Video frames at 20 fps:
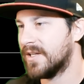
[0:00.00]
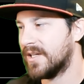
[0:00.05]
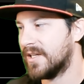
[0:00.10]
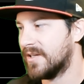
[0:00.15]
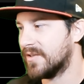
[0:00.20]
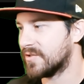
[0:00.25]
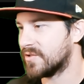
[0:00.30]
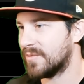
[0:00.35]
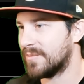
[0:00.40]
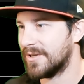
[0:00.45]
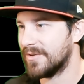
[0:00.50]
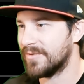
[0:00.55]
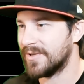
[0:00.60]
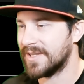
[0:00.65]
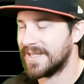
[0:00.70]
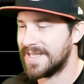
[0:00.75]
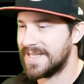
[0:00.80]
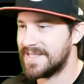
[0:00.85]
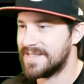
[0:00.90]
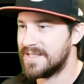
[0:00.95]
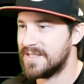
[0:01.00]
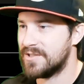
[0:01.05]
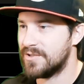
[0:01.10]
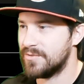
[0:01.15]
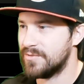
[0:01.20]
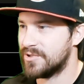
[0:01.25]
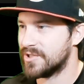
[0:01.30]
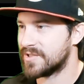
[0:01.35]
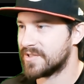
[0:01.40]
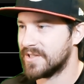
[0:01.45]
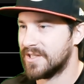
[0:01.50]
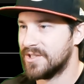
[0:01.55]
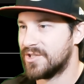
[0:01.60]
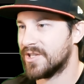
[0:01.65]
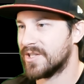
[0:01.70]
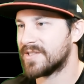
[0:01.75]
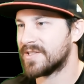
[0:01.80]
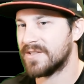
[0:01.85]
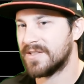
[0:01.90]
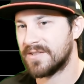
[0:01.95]
and this will be really easy to just
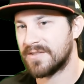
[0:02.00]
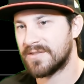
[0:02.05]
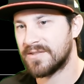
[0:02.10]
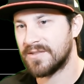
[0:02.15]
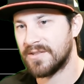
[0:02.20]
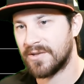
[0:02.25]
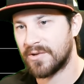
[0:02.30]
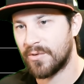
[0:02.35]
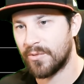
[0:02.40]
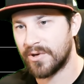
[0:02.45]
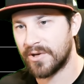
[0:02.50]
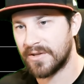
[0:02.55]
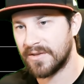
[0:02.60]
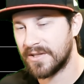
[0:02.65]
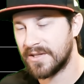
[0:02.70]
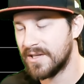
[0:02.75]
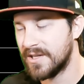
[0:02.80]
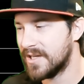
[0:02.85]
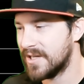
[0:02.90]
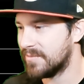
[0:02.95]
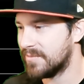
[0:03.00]
adjust things accordingly.